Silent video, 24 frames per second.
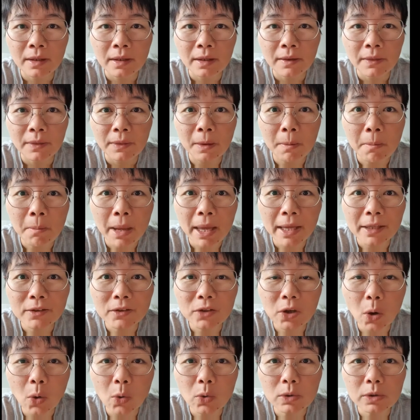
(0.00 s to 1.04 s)
The man
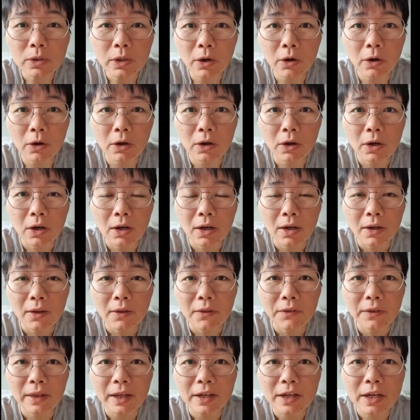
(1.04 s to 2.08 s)
told her
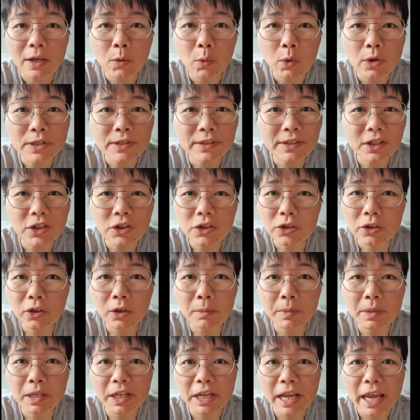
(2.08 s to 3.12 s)
that he was
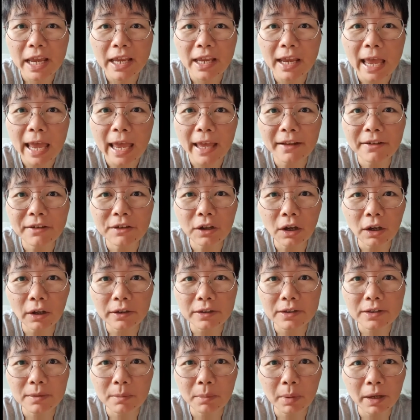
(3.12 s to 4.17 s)
disturbed day and
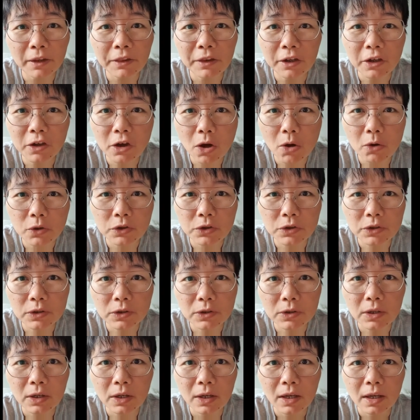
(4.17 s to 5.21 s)
night by the
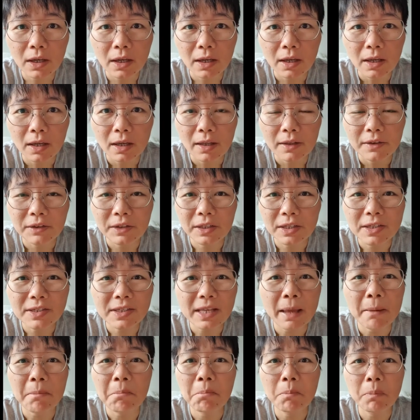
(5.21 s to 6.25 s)
ghosts,
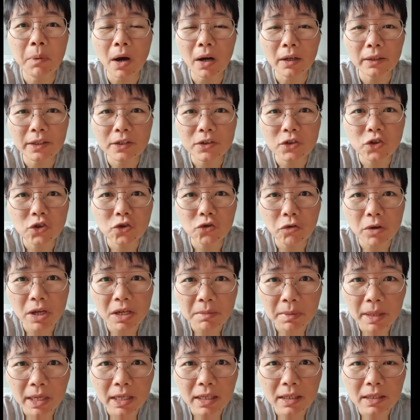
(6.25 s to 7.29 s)
disembodied
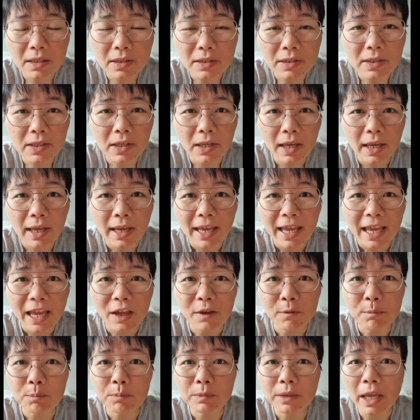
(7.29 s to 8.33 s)
screamings,
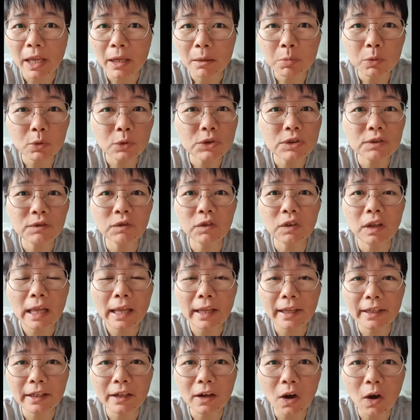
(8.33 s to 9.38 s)
and tables
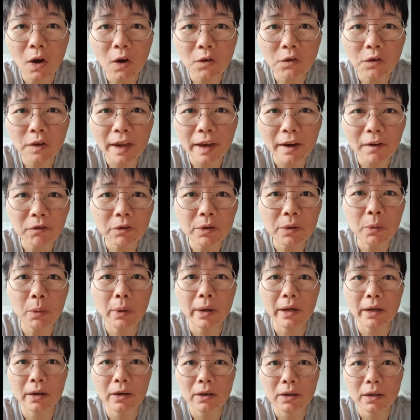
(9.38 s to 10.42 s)
flying off everywhere.